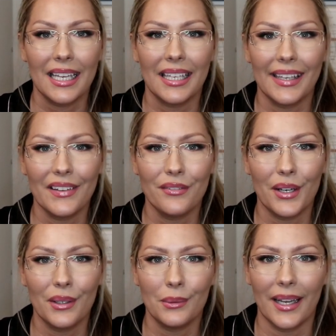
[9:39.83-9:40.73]

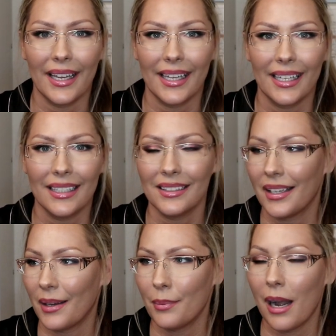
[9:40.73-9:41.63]
Giveaway.
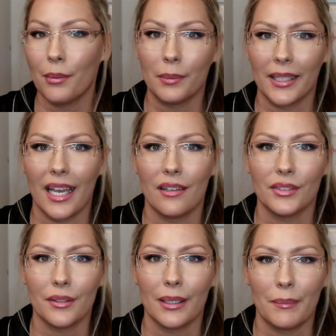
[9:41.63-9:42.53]
I probably have
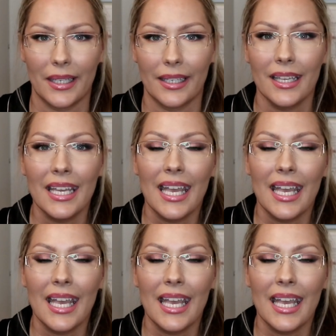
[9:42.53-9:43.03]
knowing me.